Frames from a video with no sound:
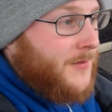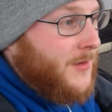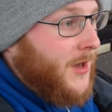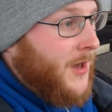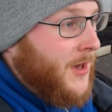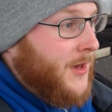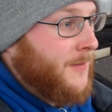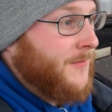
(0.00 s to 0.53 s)

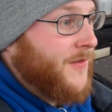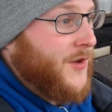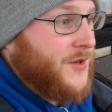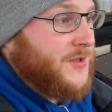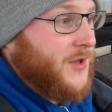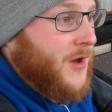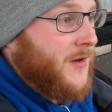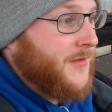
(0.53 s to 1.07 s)
Um,
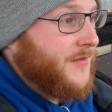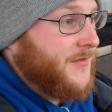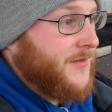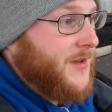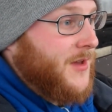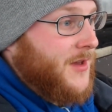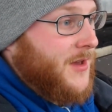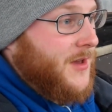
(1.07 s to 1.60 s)
first off,
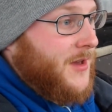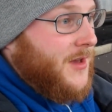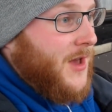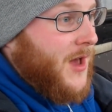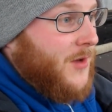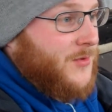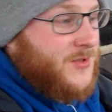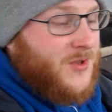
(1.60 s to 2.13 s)

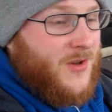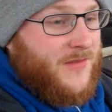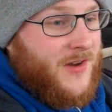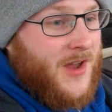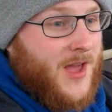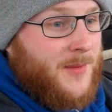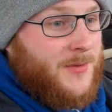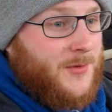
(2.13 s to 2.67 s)
I was not very
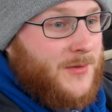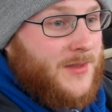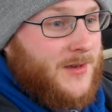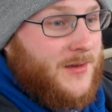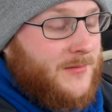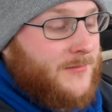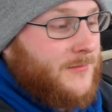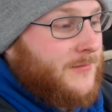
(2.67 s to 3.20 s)
happy with it.
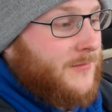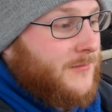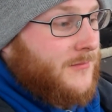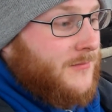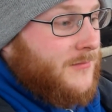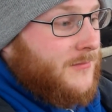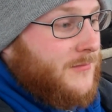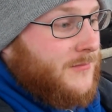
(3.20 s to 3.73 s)

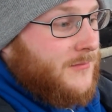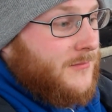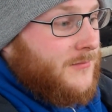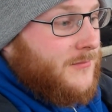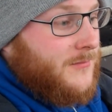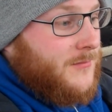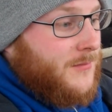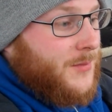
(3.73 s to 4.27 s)

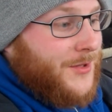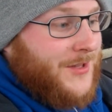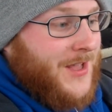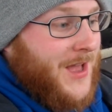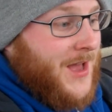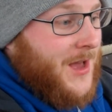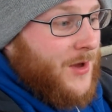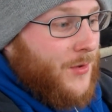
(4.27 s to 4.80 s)
But
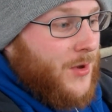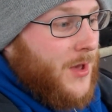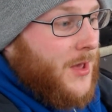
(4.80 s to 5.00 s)
now,